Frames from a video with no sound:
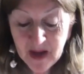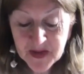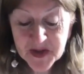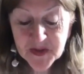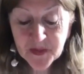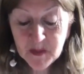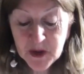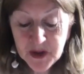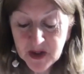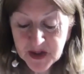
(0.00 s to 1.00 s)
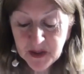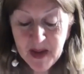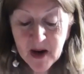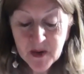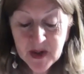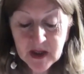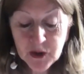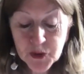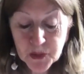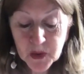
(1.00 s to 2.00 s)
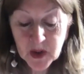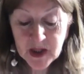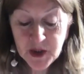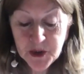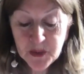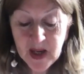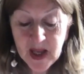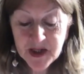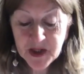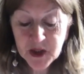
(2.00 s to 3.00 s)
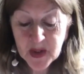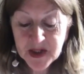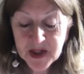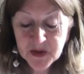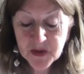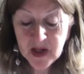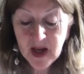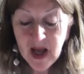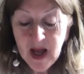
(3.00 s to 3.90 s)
This is to Mary in Tours in June 1823.